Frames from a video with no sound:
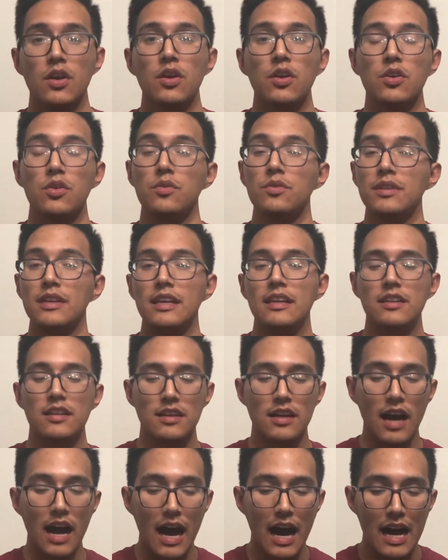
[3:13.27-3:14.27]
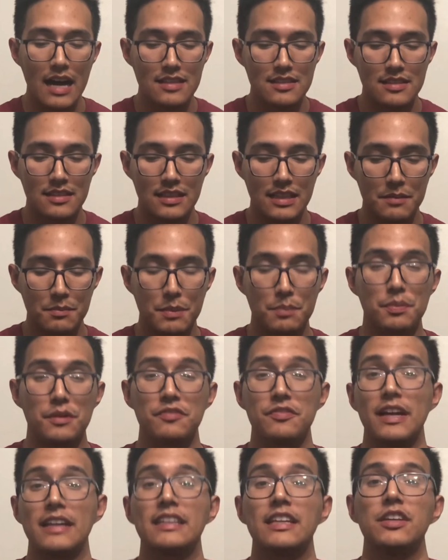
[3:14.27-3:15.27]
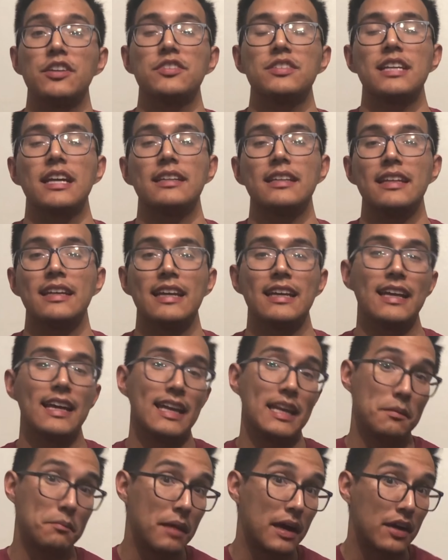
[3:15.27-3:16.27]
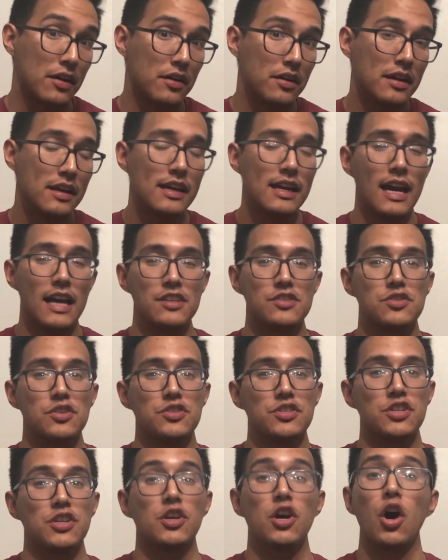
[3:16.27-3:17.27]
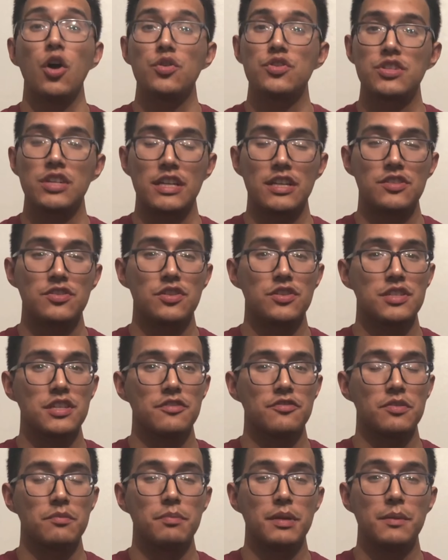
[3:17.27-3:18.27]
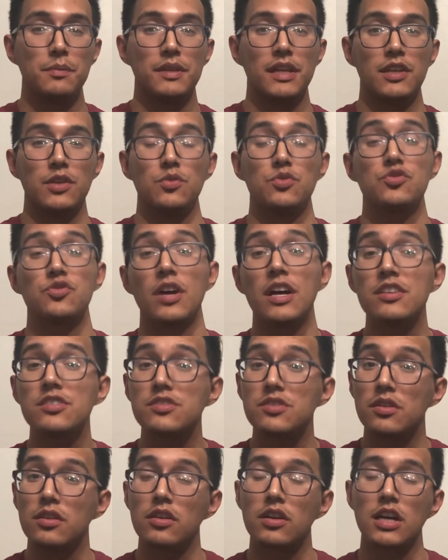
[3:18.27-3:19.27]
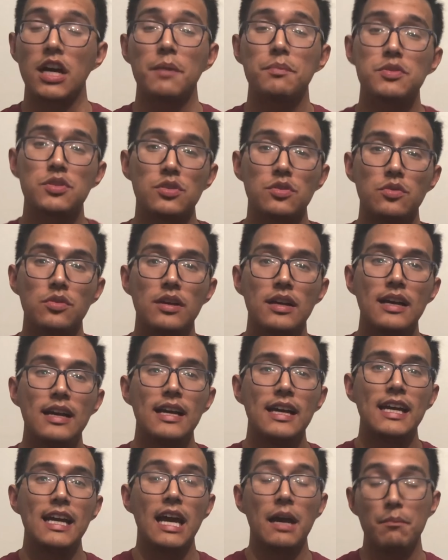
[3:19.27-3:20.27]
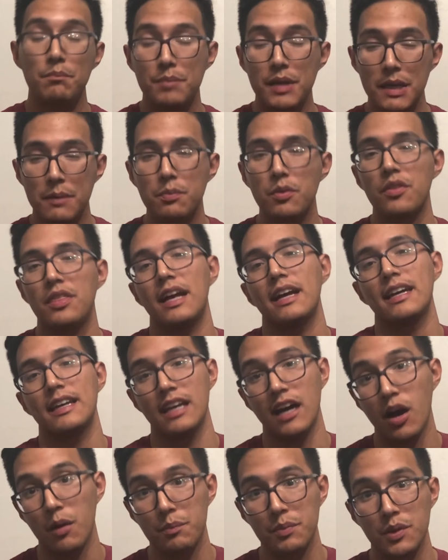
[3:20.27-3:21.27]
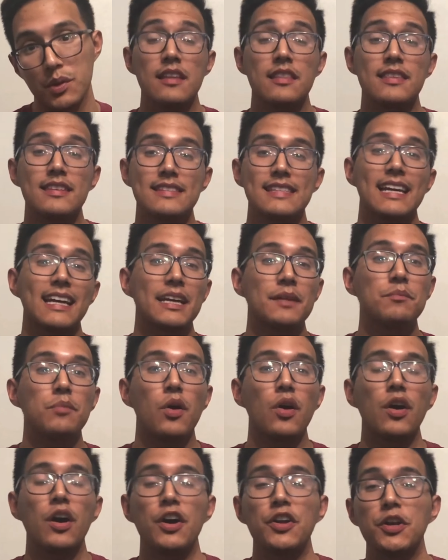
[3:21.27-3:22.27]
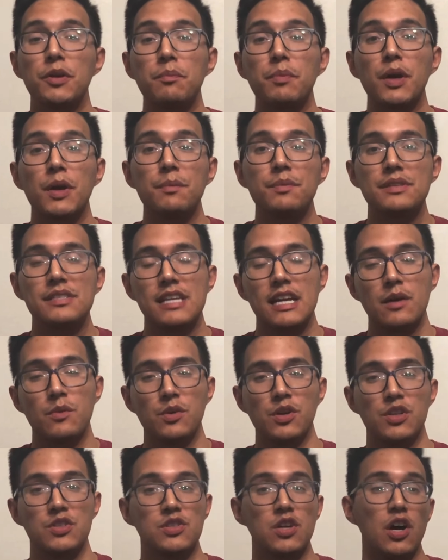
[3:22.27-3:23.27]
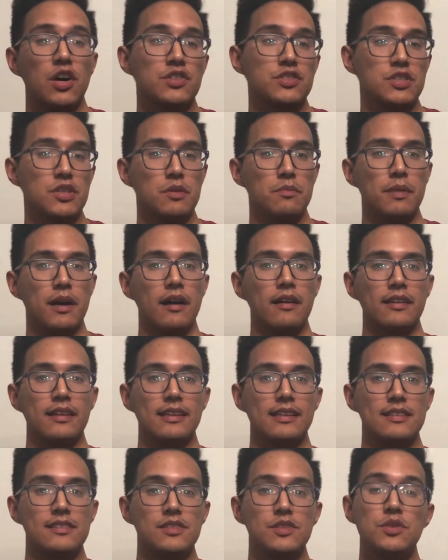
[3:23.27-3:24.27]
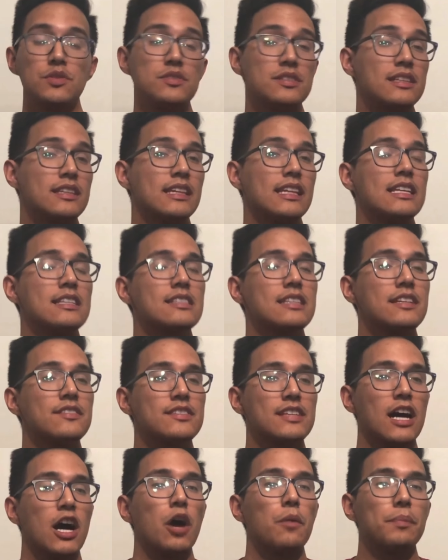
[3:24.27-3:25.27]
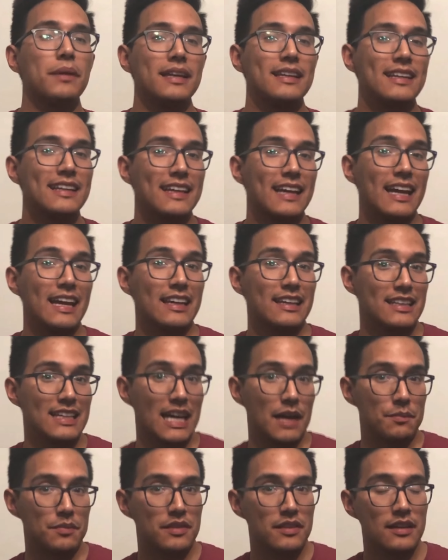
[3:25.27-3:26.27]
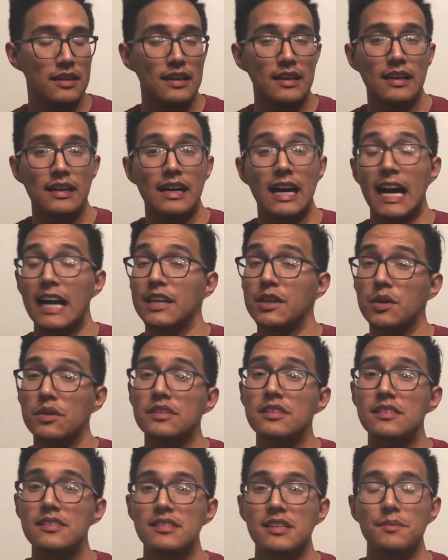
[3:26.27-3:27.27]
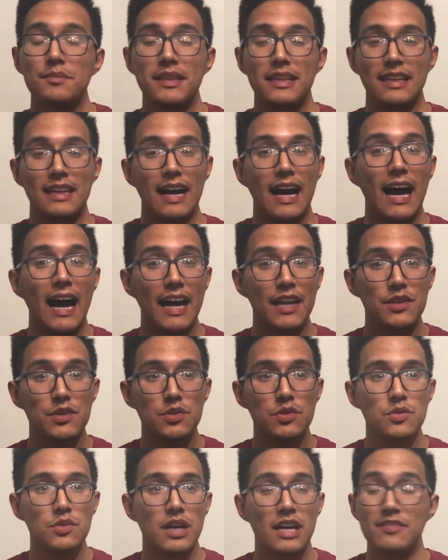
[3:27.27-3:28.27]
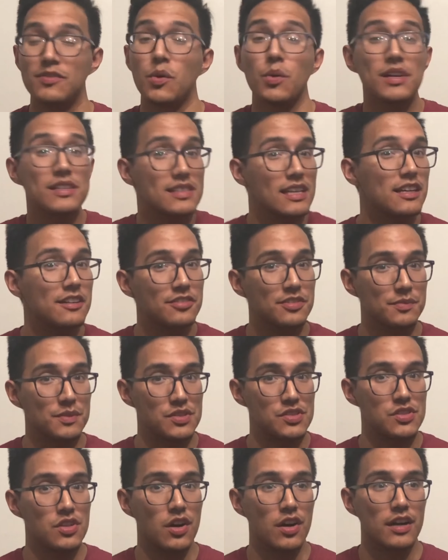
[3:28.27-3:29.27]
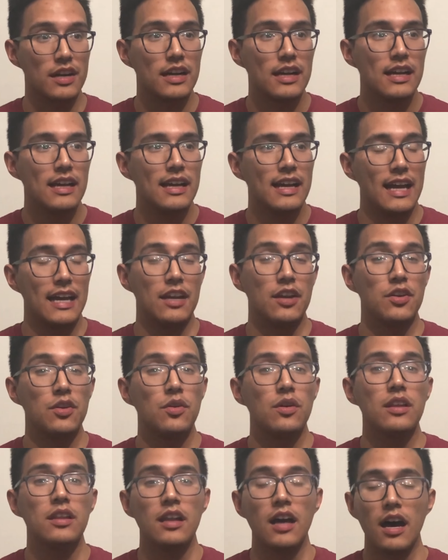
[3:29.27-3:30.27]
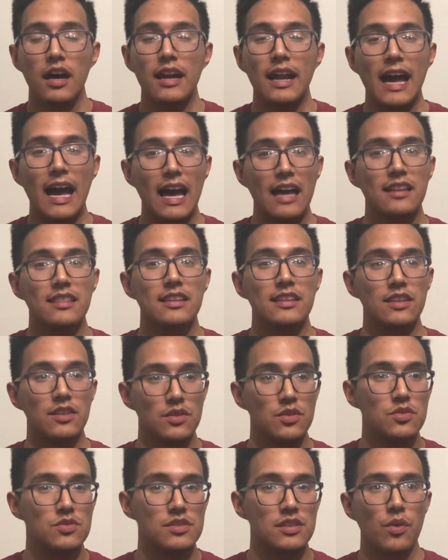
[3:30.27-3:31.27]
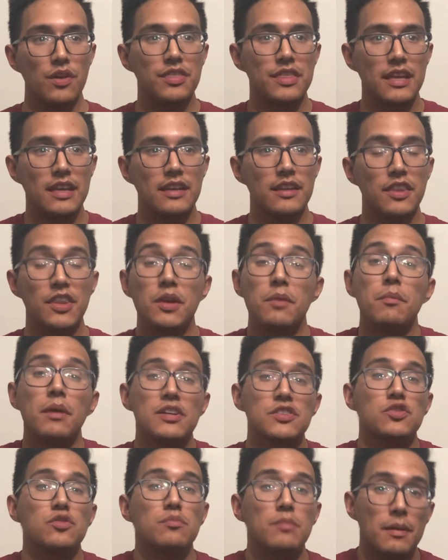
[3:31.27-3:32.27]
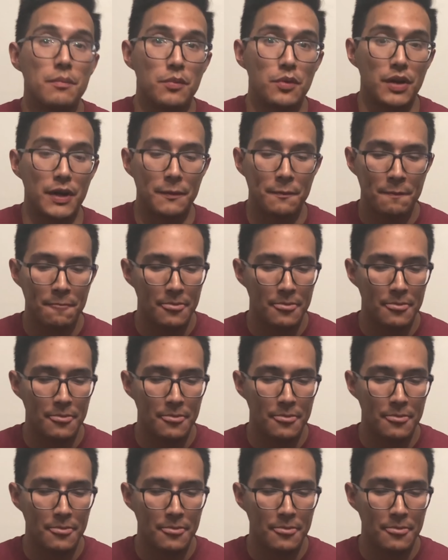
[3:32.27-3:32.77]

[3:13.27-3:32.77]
You need to constantly be perfecting your technique and getting better, and searching coaching and searching for people that you trust, you look up to, and people that can help you. The second part under purpose that I want to talk to you about is using knee sleeves to help indicate depth. I know this is something that I do. I've always done it from the start, and I know a lot of athletes use it within their muscle memory.